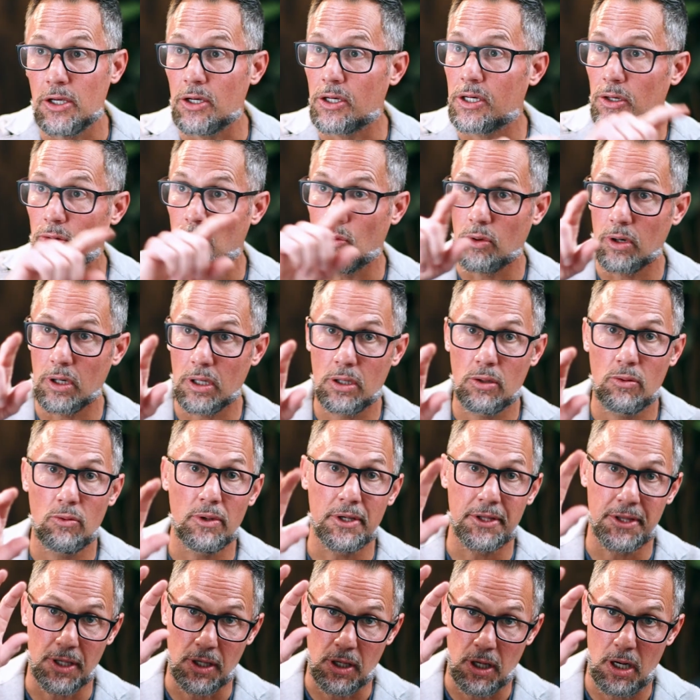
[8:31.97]
You can work
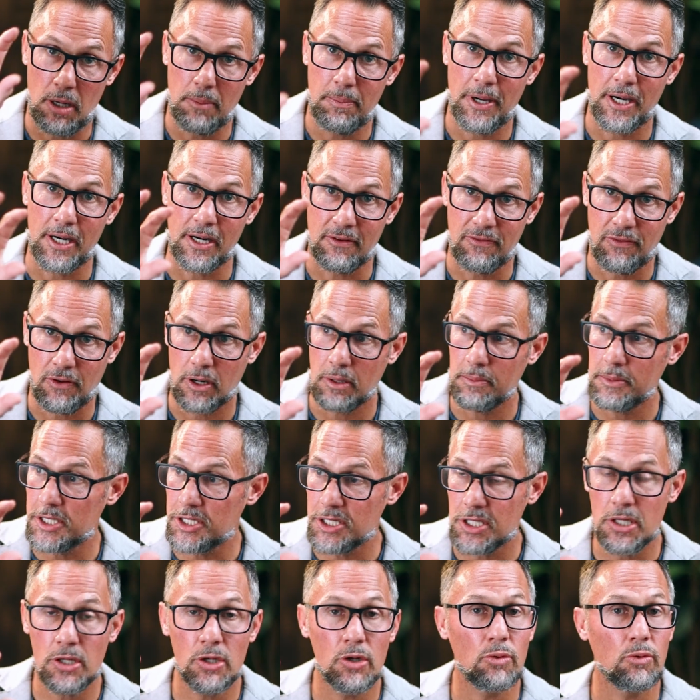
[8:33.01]
with a compounding
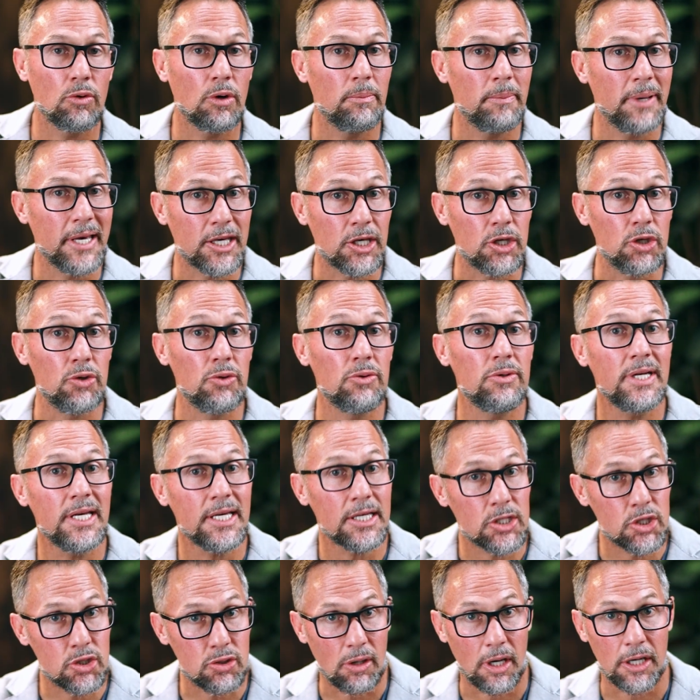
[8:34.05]
pharmacy who will make
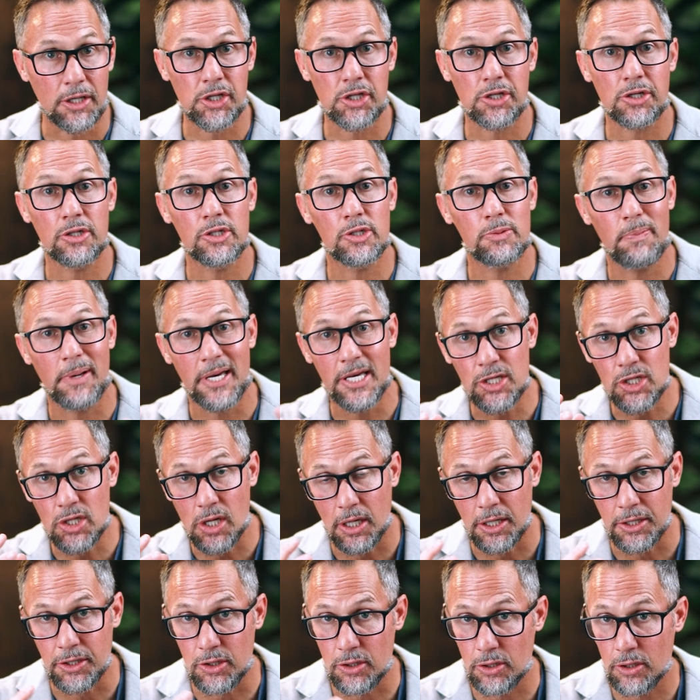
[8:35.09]
unique structures based
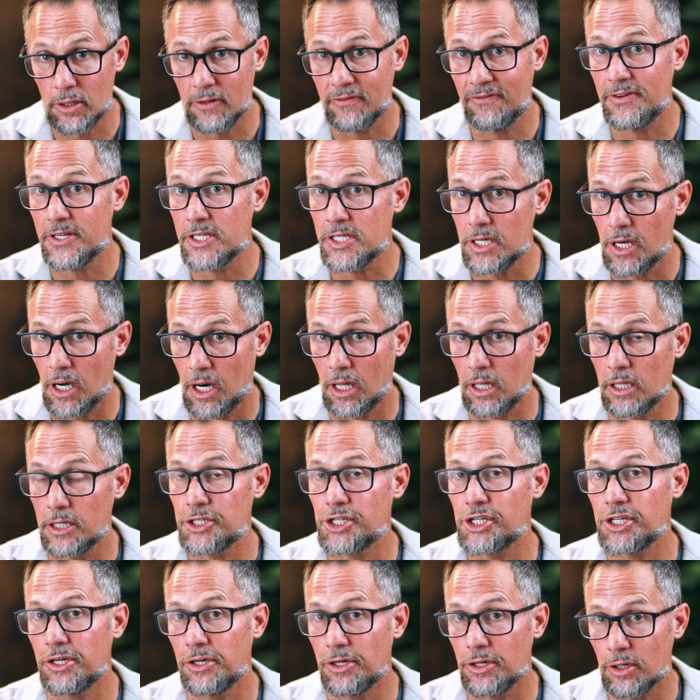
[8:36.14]
on your
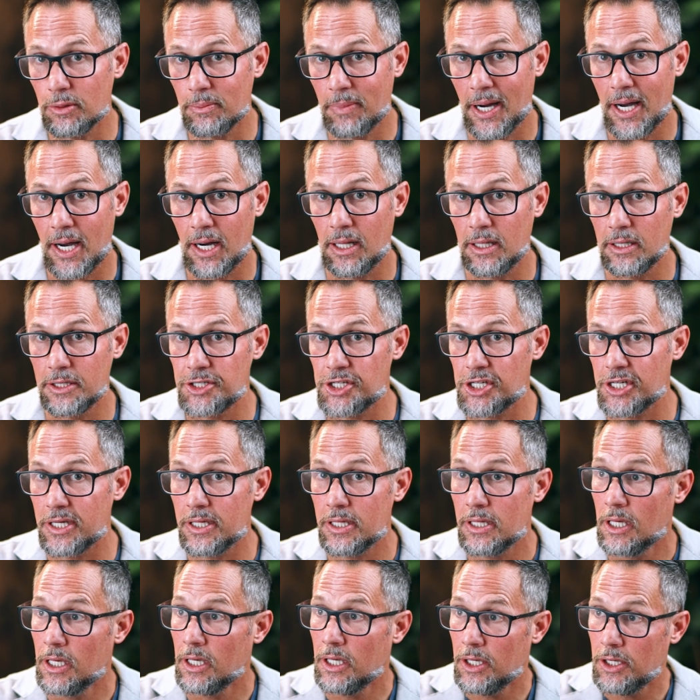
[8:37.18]
physiology and your
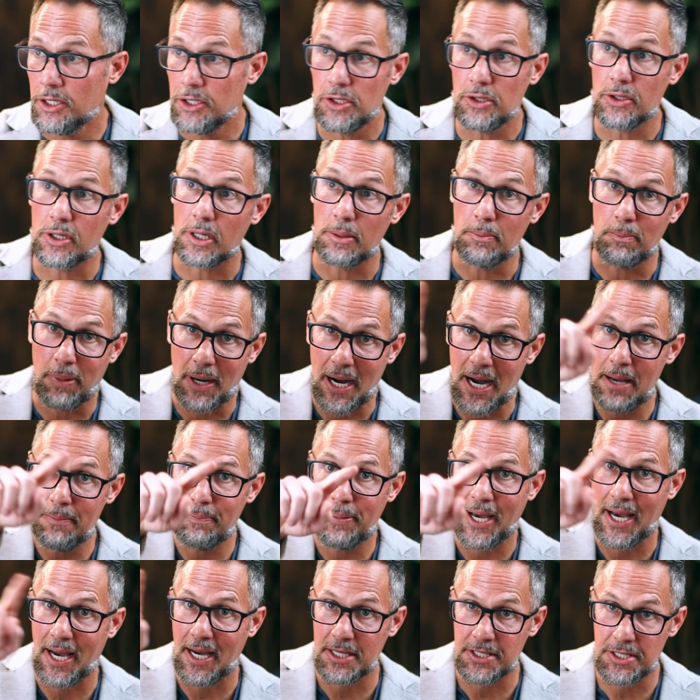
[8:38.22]
biology. You can
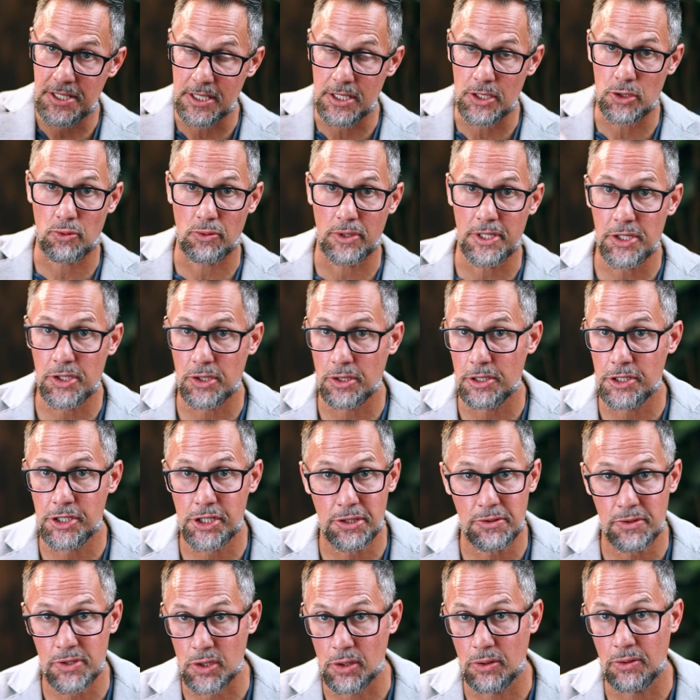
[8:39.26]
bypass these
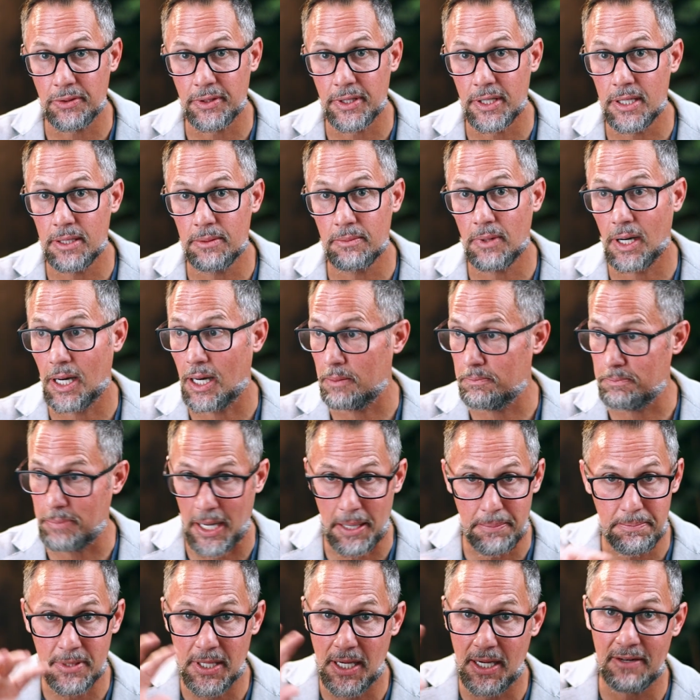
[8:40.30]
research use only uh,
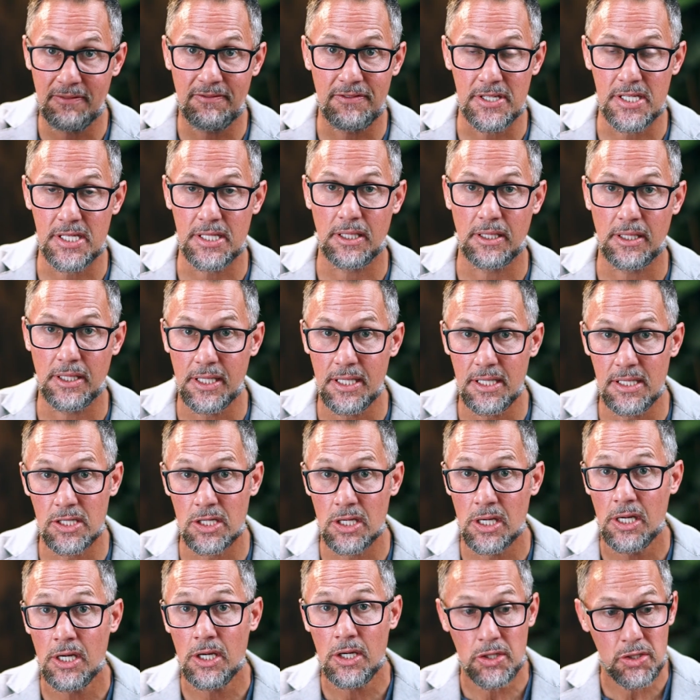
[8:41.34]
peptide
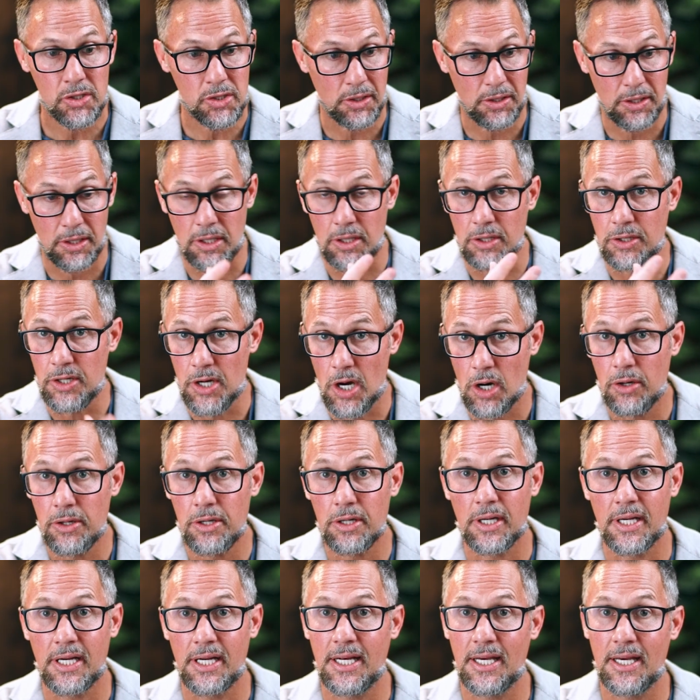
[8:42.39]
facilities so that you know
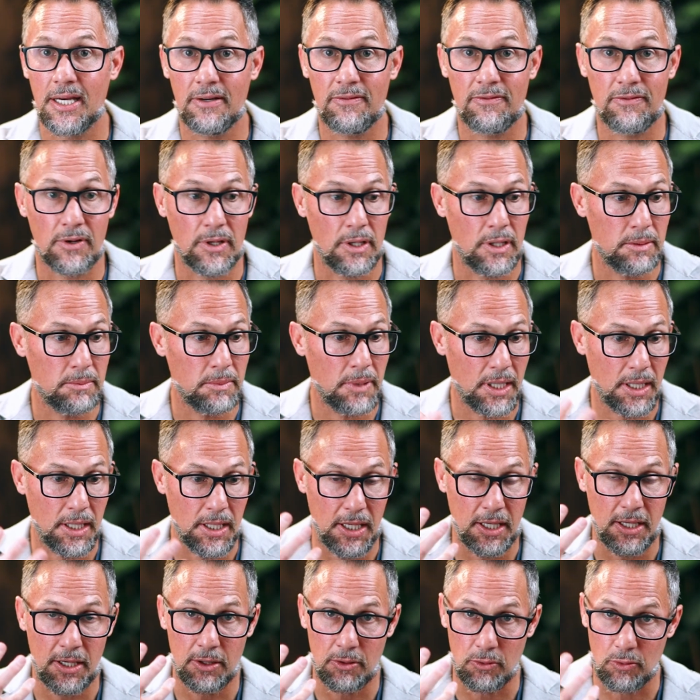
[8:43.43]
you're getting it from
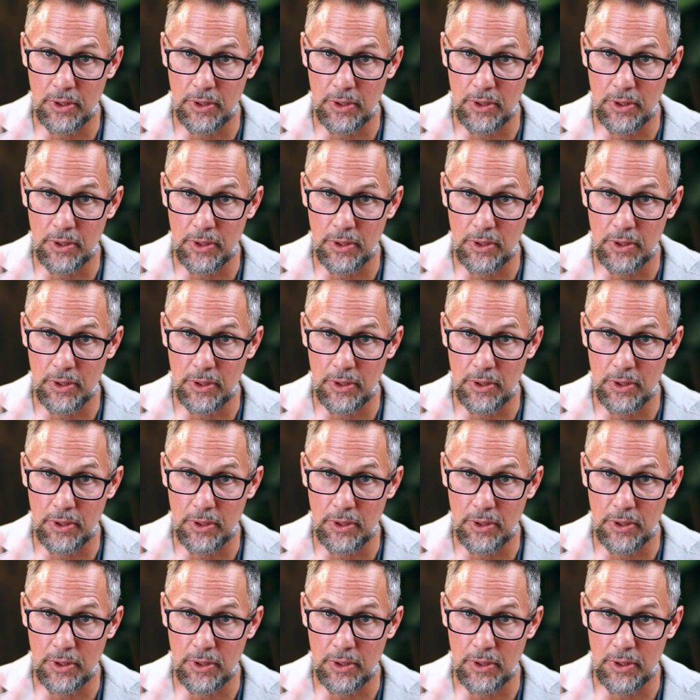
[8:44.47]
a